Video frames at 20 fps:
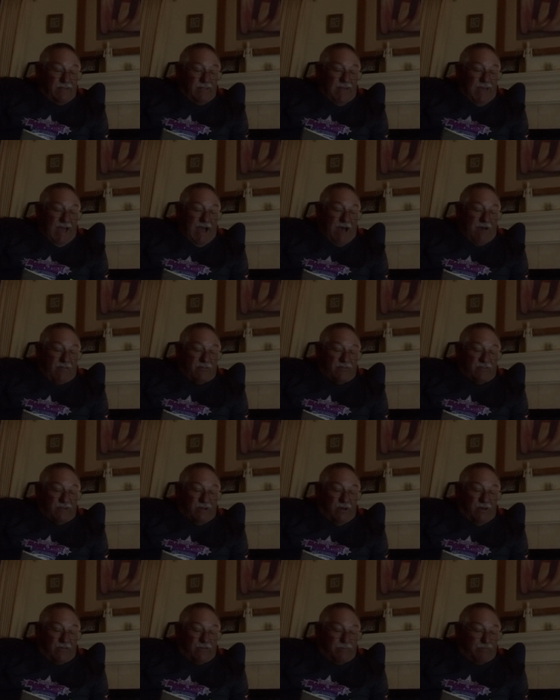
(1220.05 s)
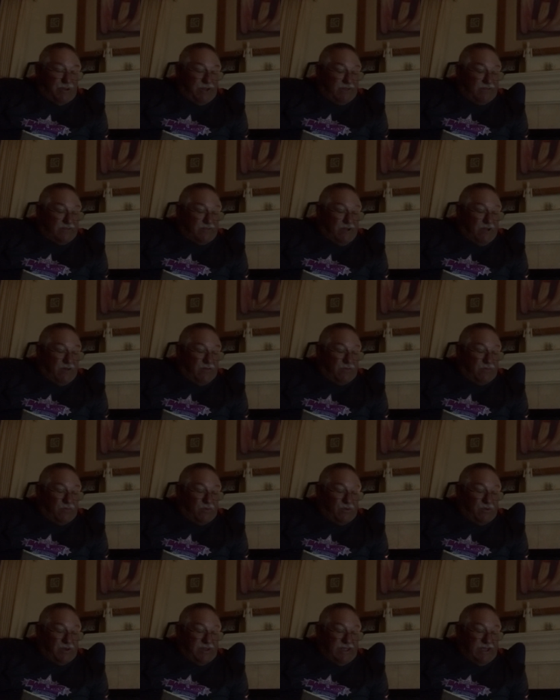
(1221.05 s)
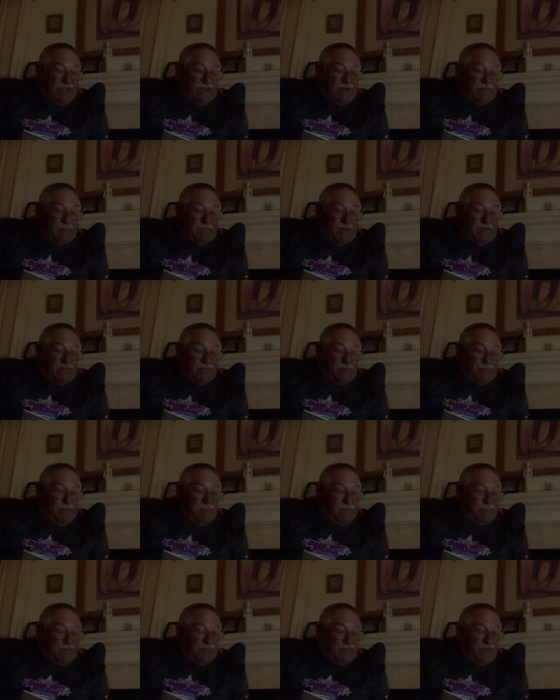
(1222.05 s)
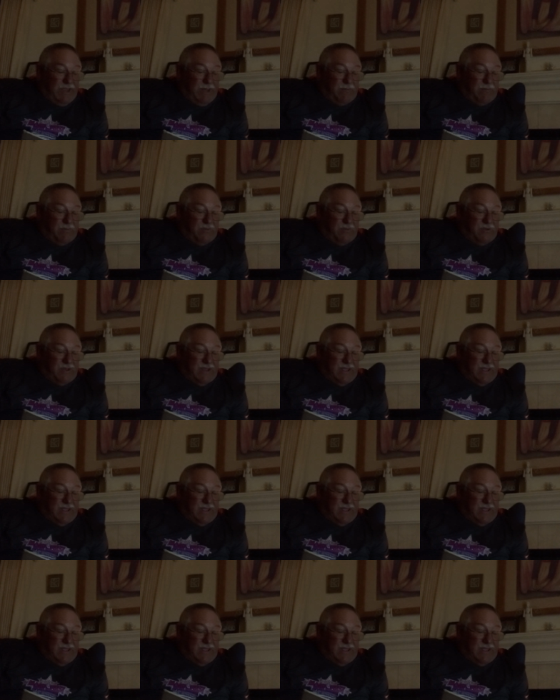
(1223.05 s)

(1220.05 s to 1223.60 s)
the house and all the bricks and all the wood. He ate up all the people in the neighborhood.